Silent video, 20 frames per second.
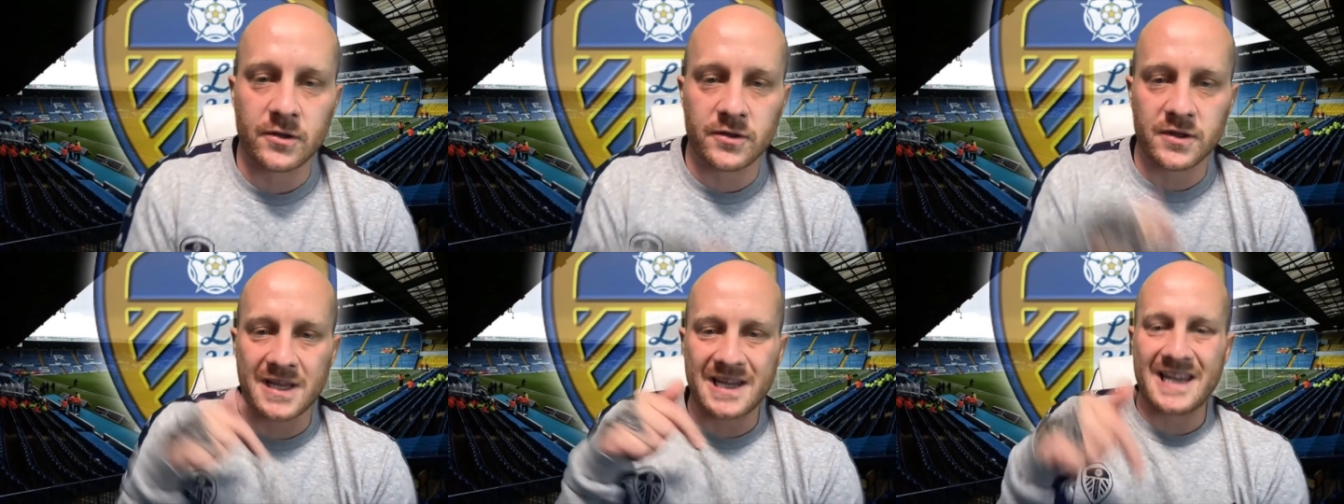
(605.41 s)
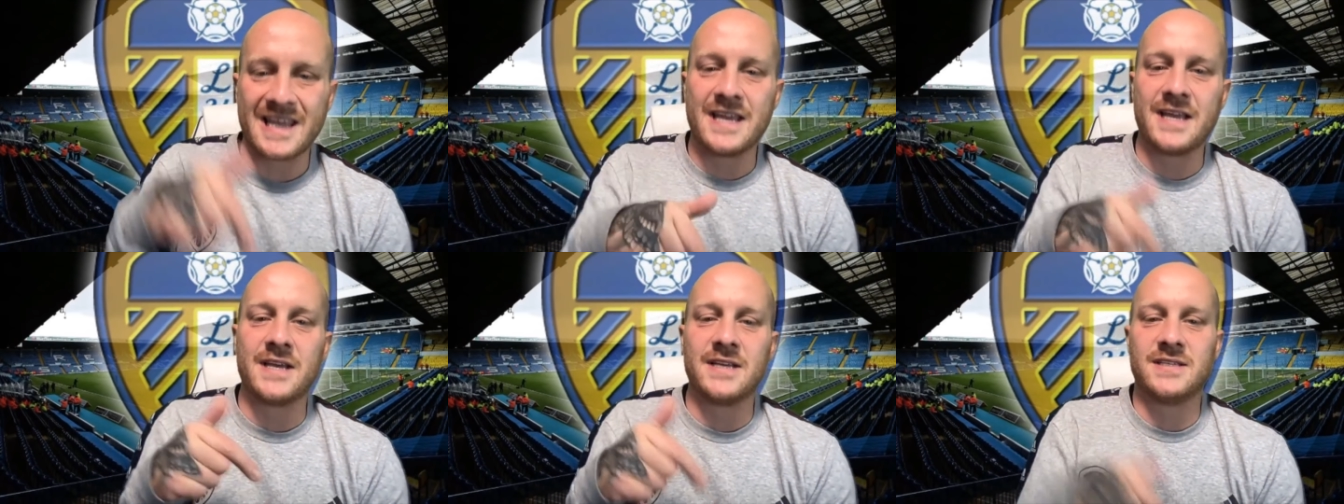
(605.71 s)
The
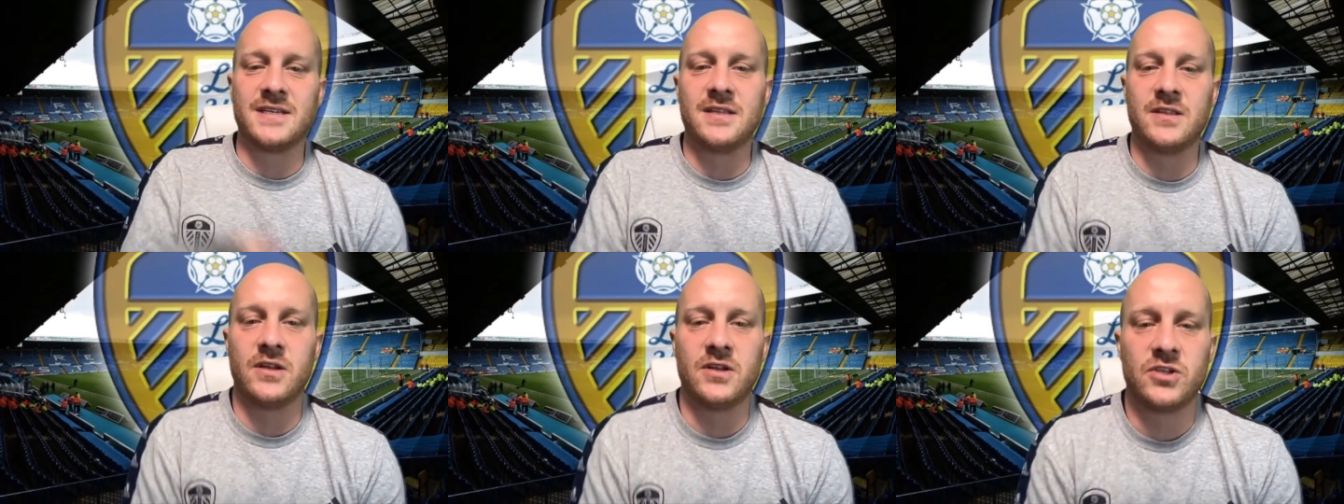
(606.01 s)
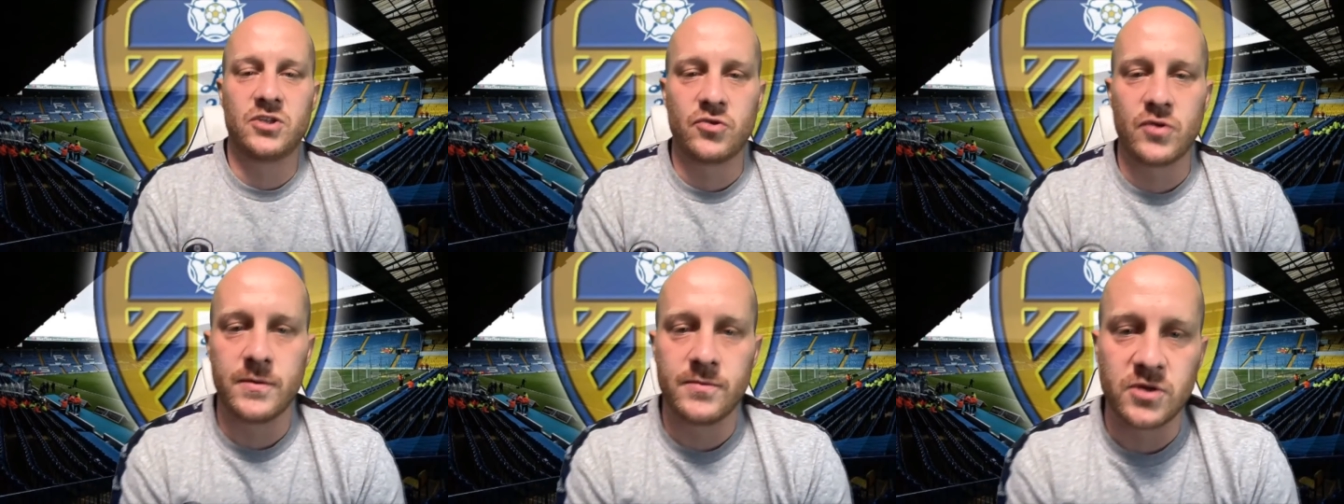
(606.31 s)
link is in the
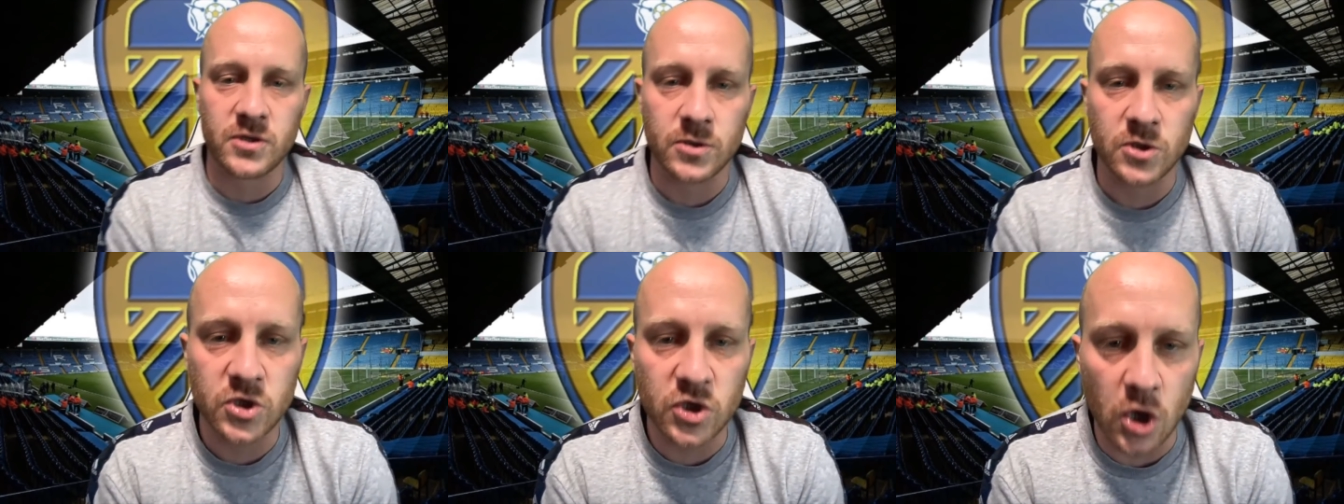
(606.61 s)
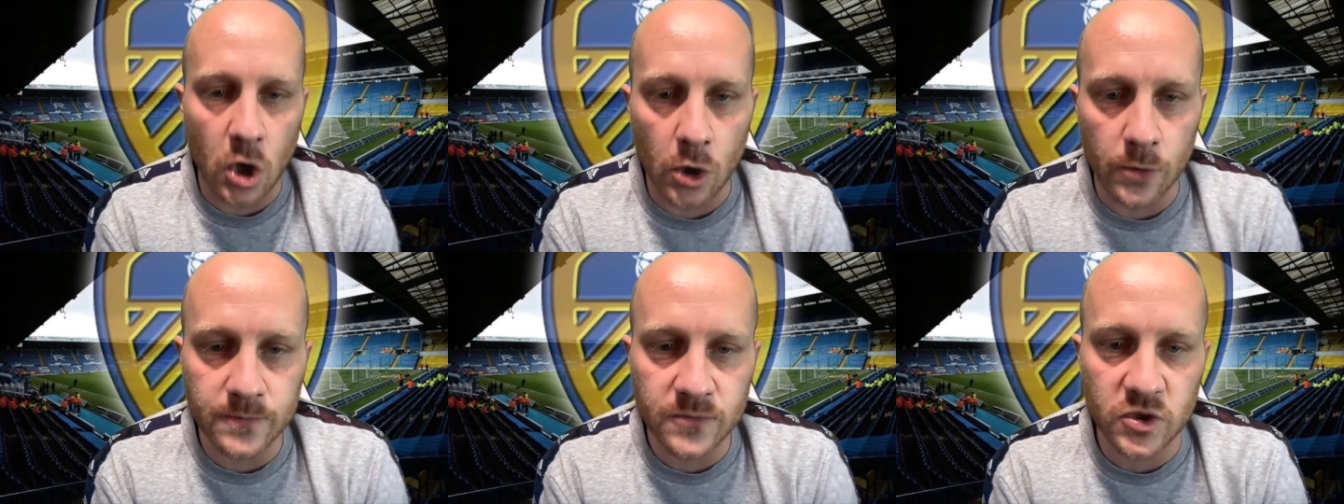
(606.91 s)
description.
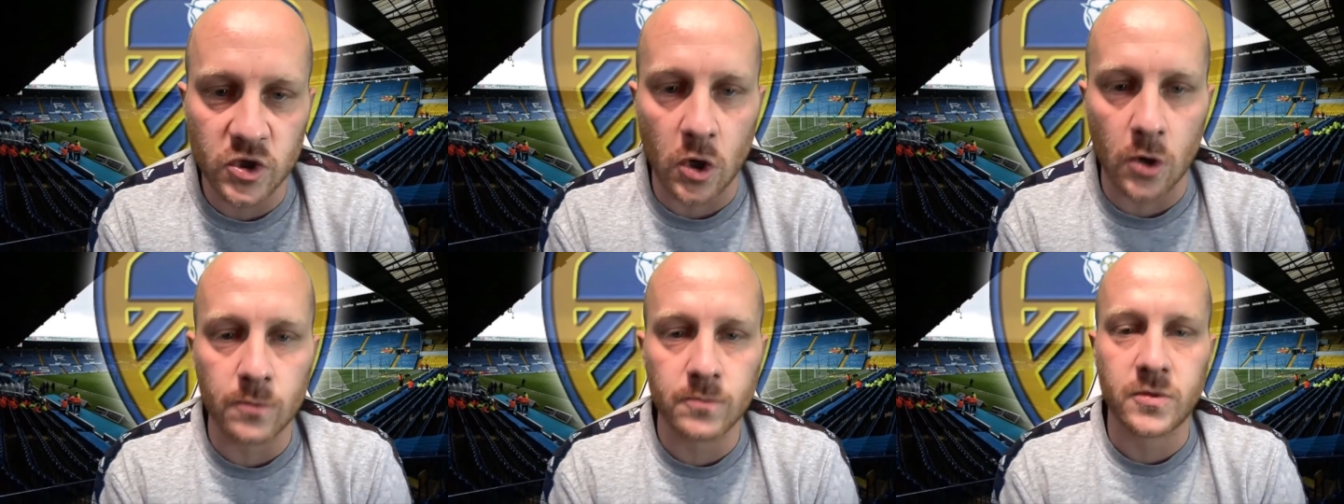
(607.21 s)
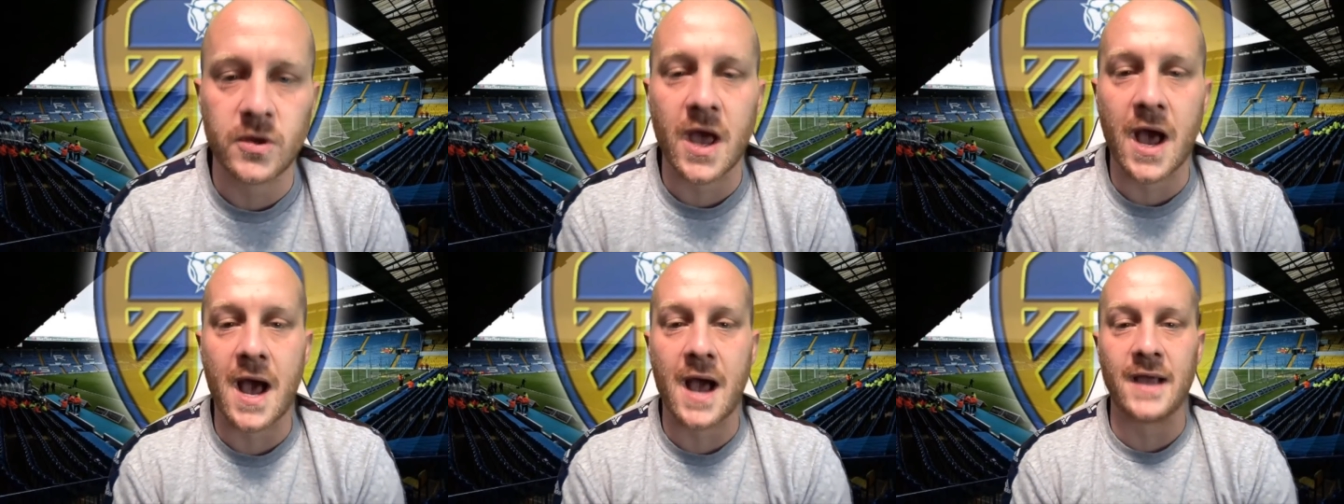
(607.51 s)
Top, top
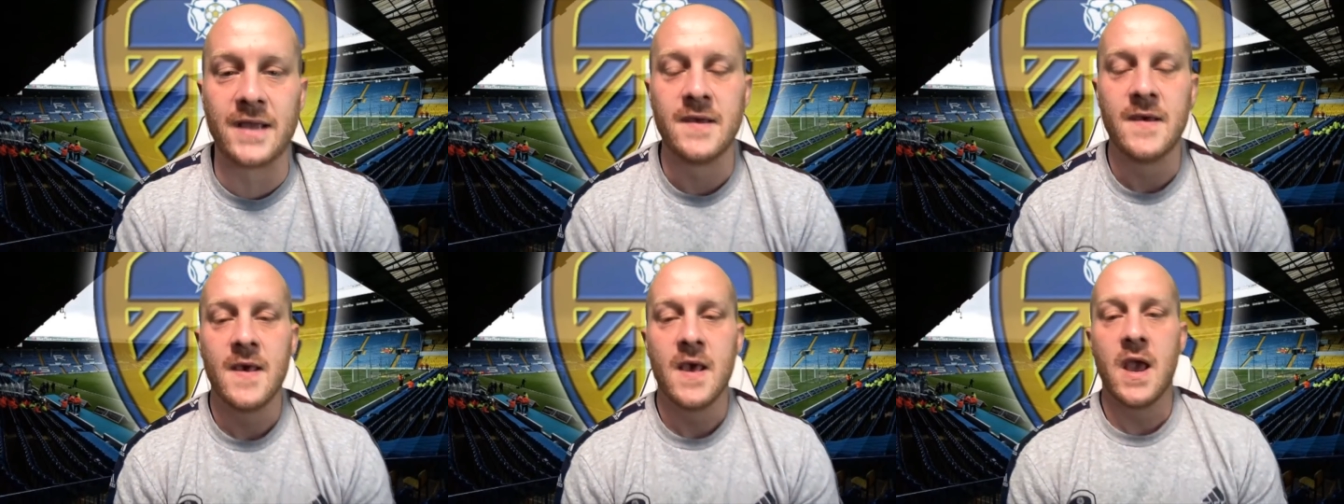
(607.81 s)
guy.